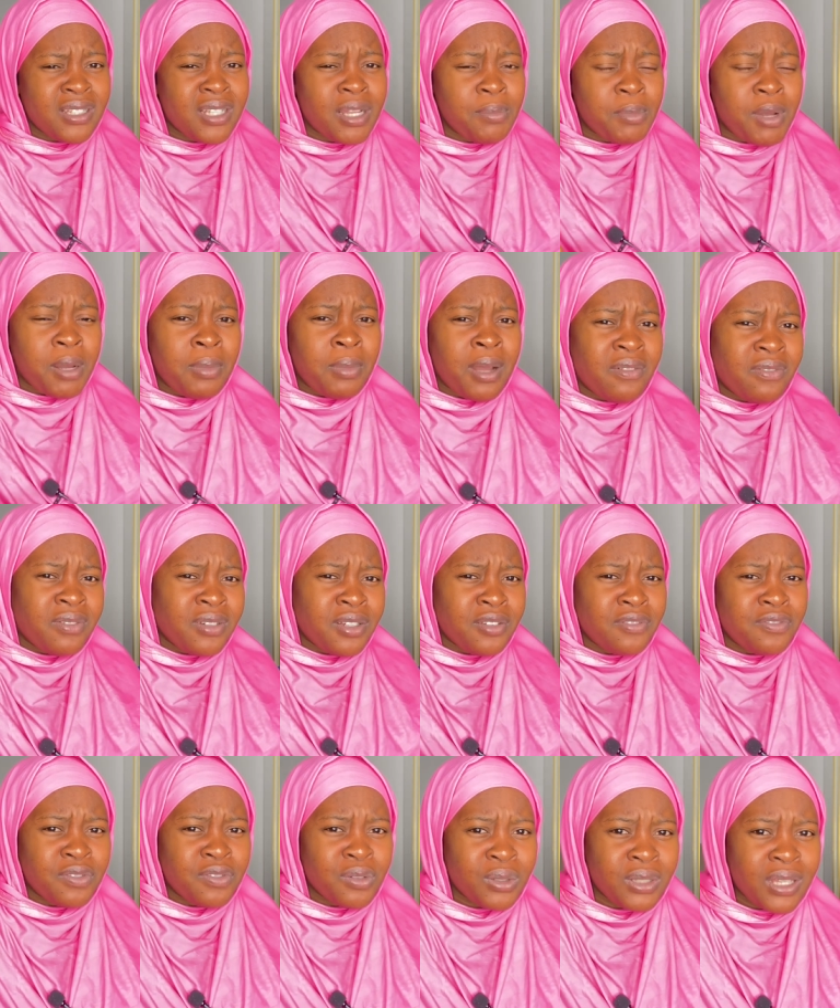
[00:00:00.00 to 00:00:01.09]
time i'm having a
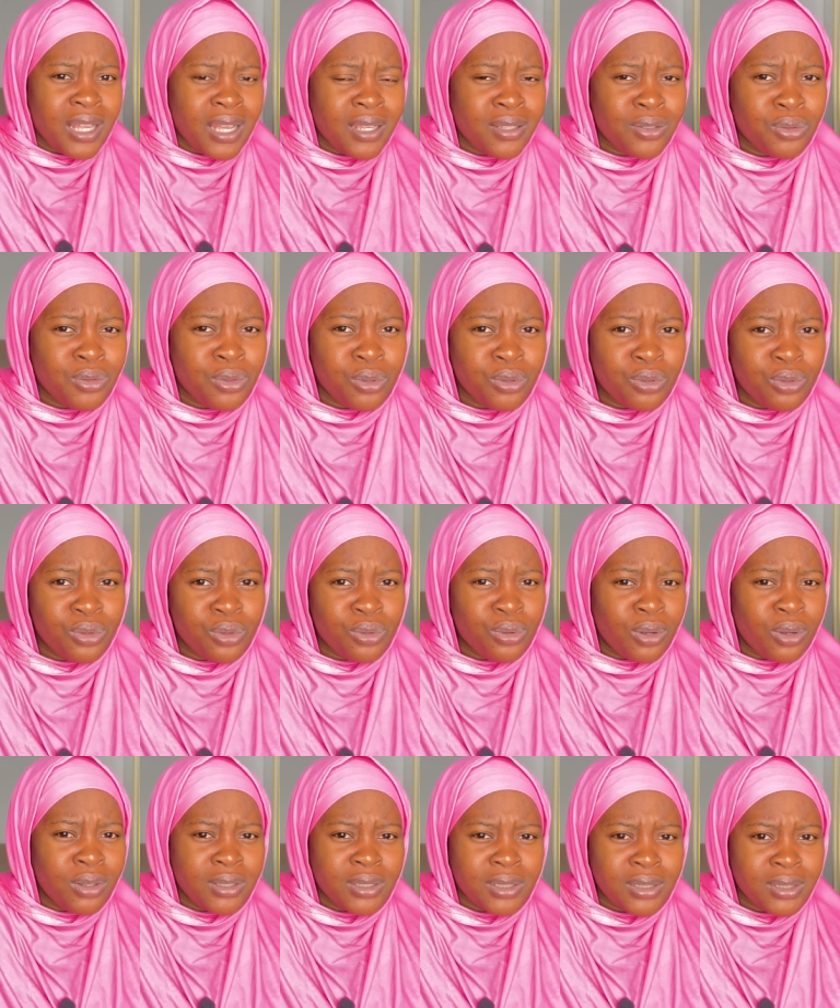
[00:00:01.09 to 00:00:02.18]
phone that is going through
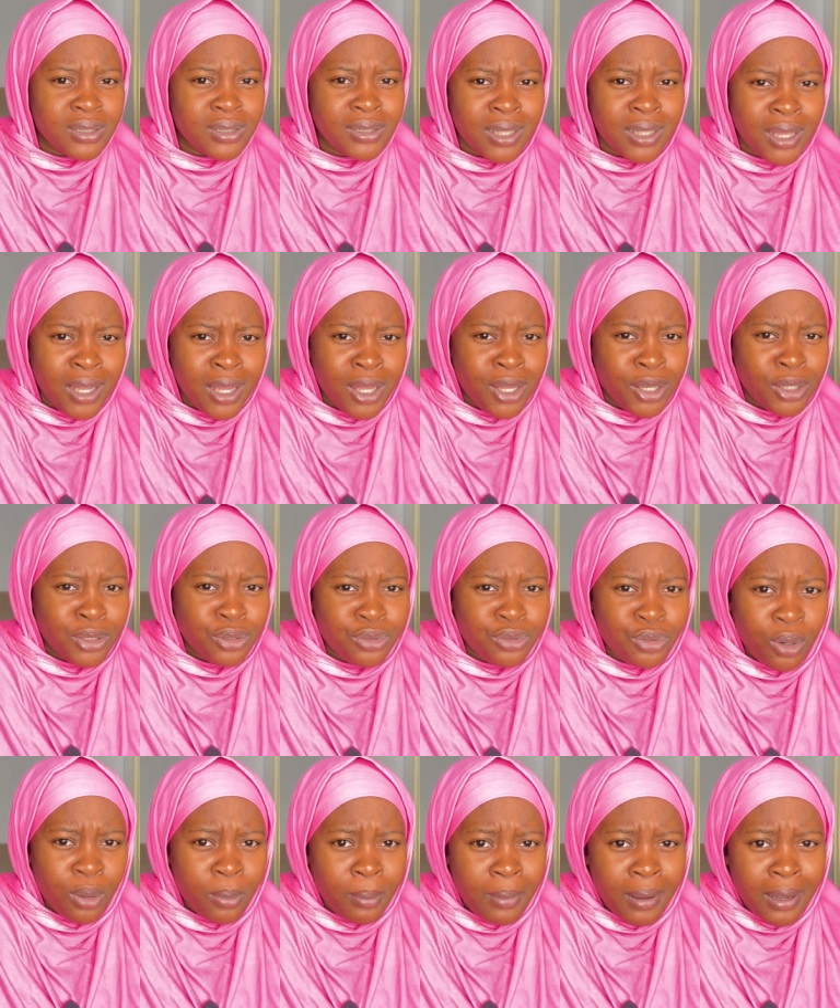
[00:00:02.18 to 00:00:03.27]
all this
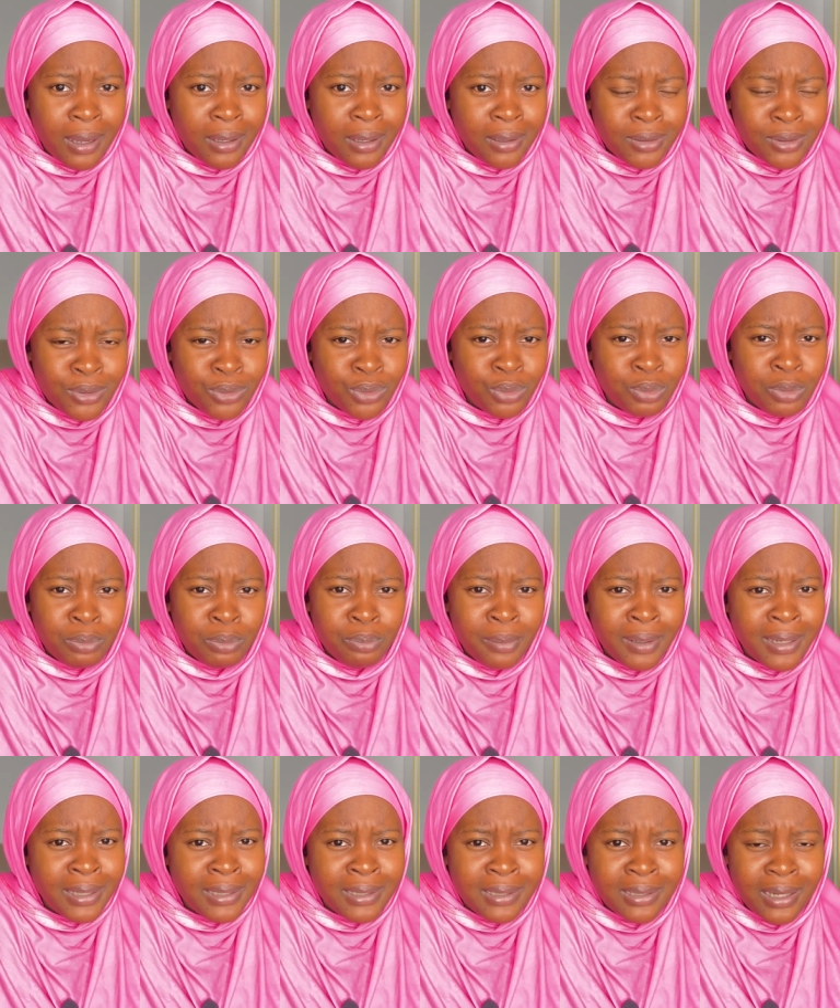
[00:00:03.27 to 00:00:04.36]
trauma to be
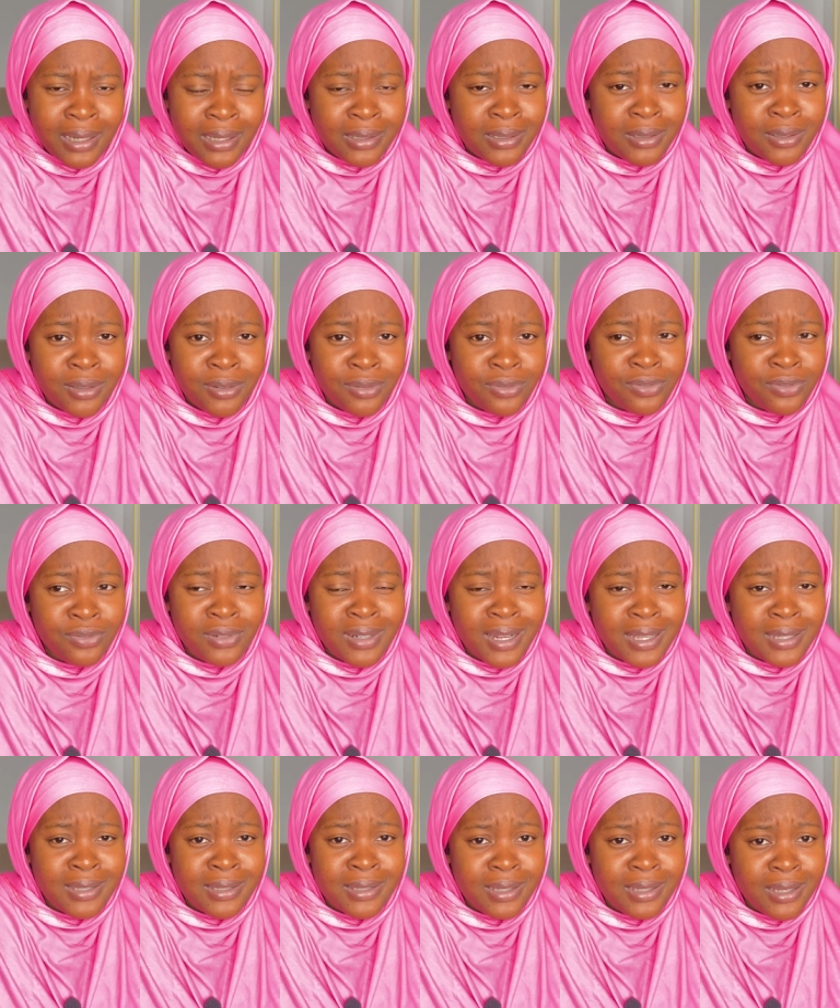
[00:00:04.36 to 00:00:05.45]
breaking as if now
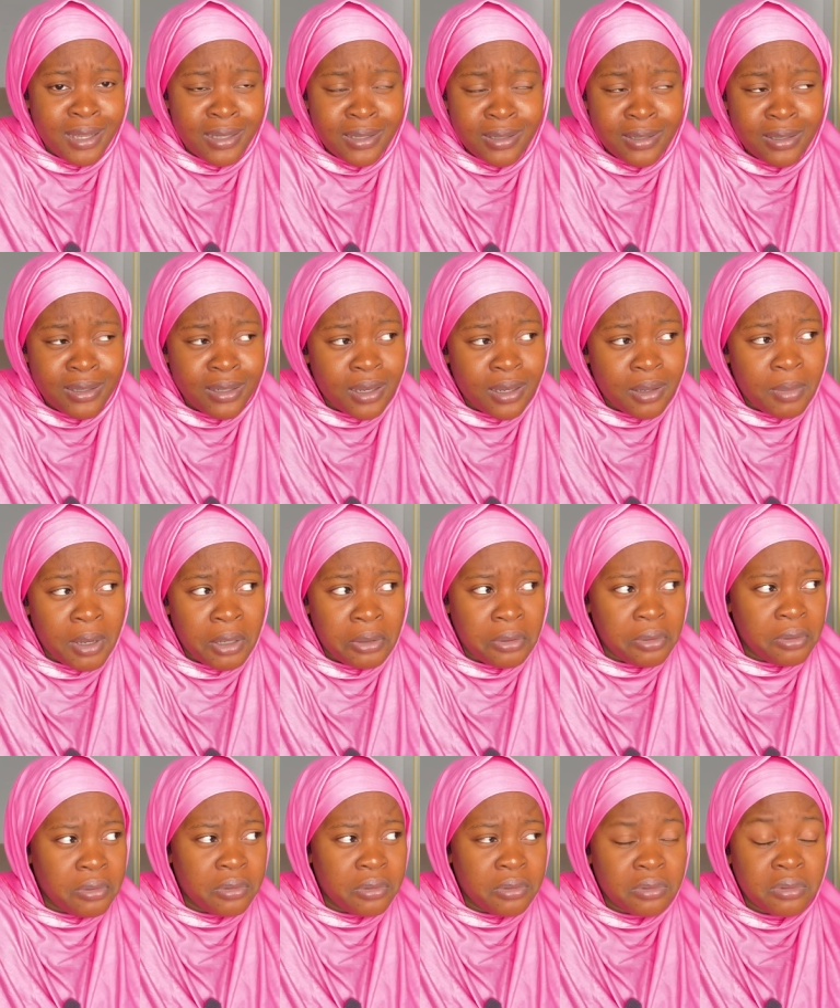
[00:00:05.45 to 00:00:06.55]
still i still am i
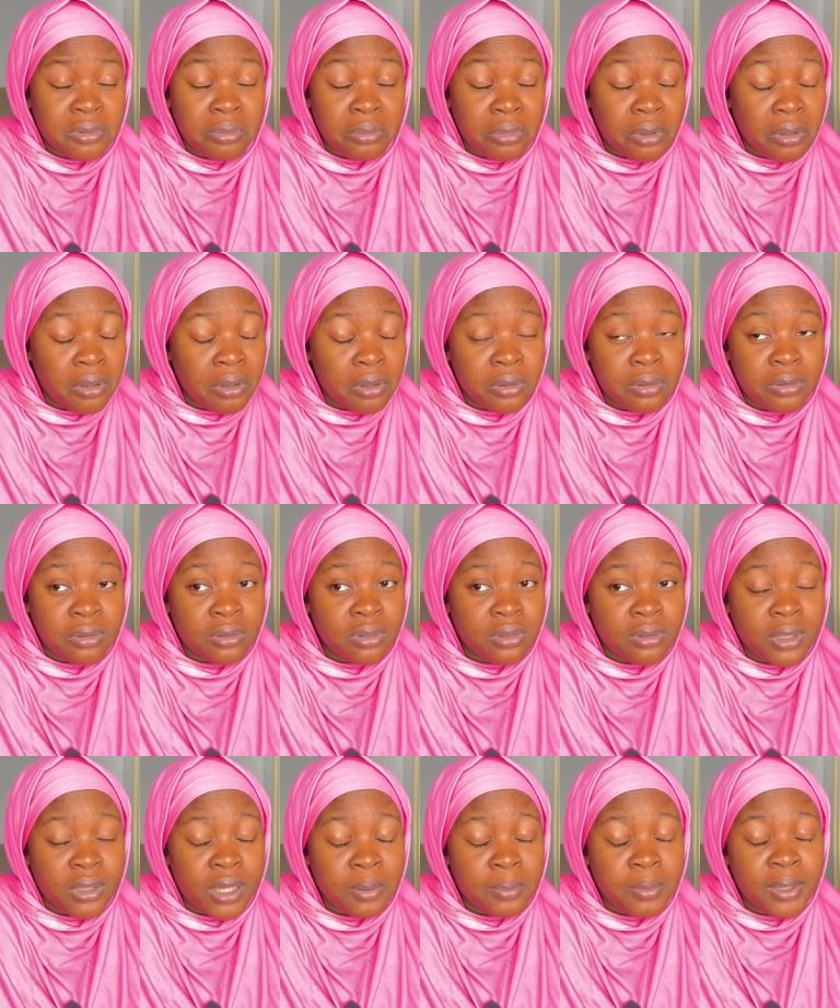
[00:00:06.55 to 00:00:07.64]
don't know but
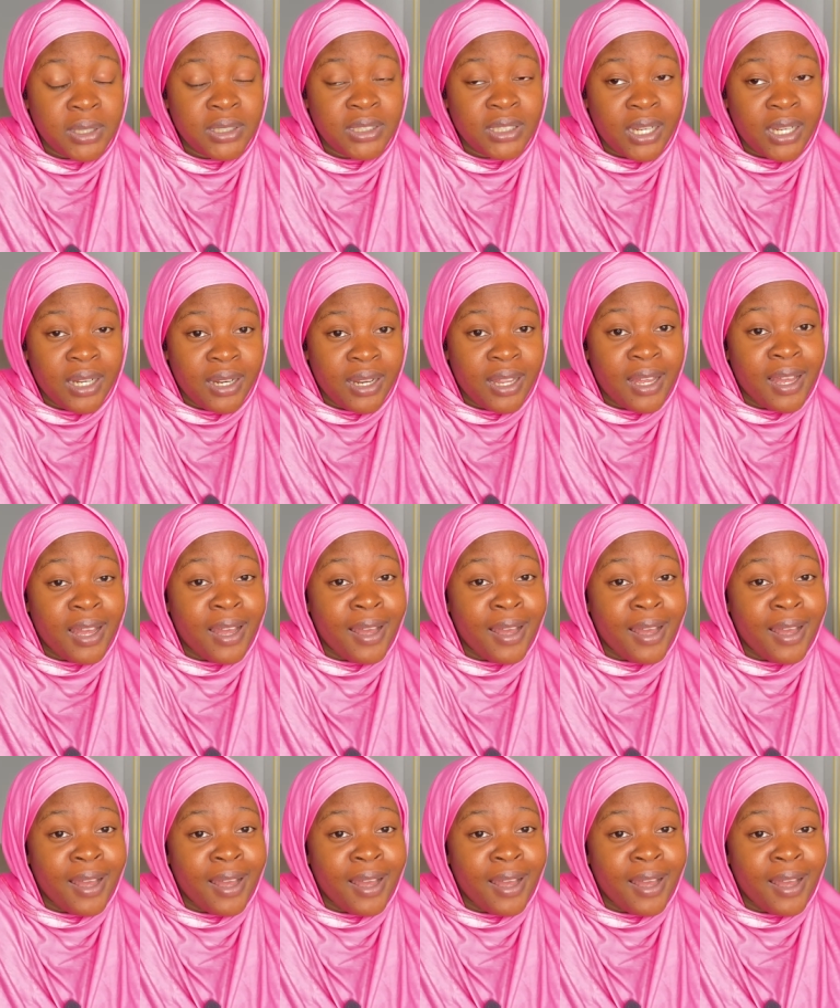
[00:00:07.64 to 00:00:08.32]
mashallah